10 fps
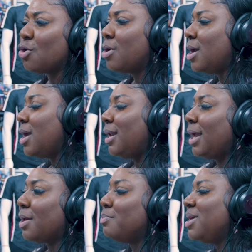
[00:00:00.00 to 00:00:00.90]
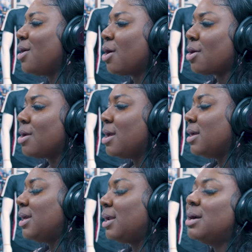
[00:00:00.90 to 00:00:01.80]
girl that can be her,
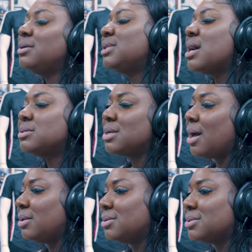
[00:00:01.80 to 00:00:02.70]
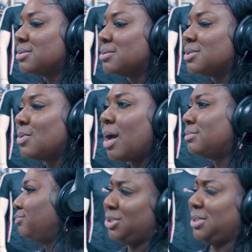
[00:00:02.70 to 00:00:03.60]
get $100,000. So
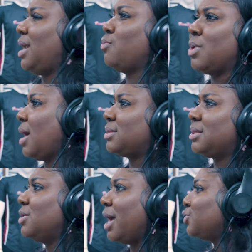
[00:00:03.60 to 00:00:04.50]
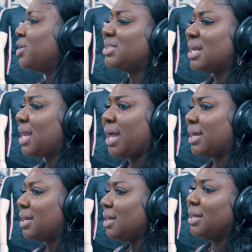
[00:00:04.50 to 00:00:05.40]
I got dressed that
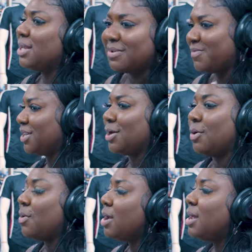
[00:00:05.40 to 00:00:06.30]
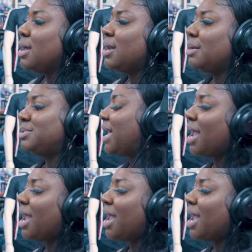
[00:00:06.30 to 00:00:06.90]
night and did a video. And